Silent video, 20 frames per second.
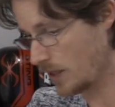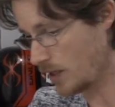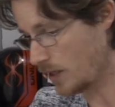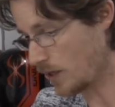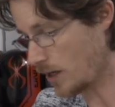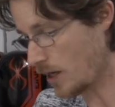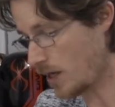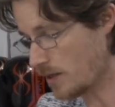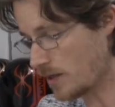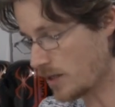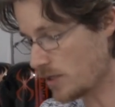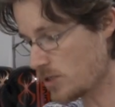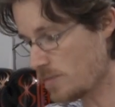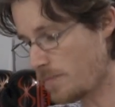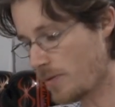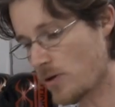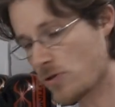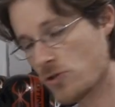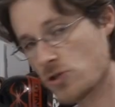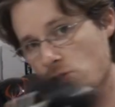Okay, these are
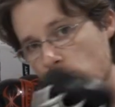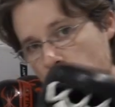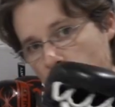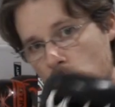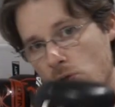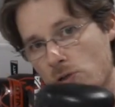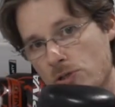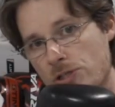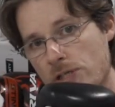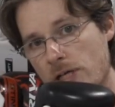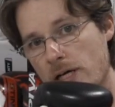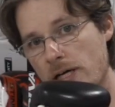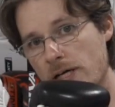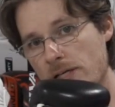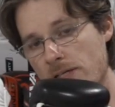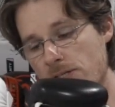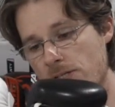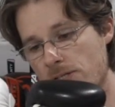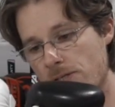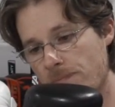both small
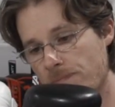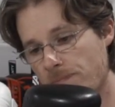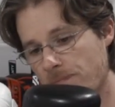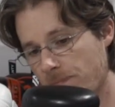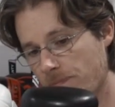size.